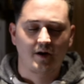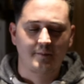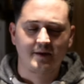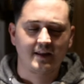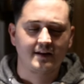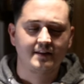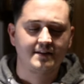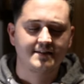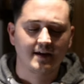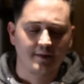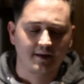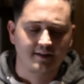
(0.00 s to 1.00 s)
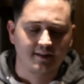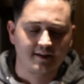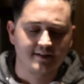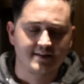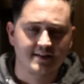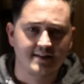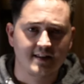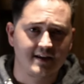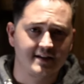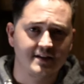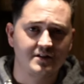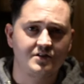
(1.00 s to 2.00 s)
I mean, they did the same thing to these they
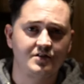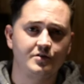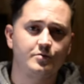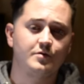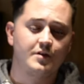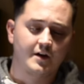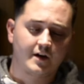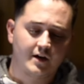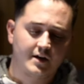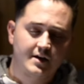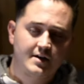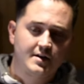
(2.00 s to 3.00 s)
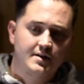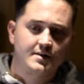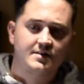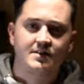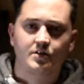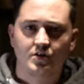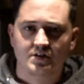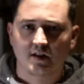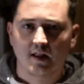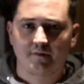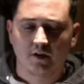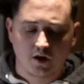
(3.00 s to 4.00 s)
did to the Citrus
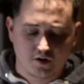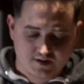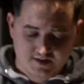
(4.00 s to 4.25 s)
11 Lows.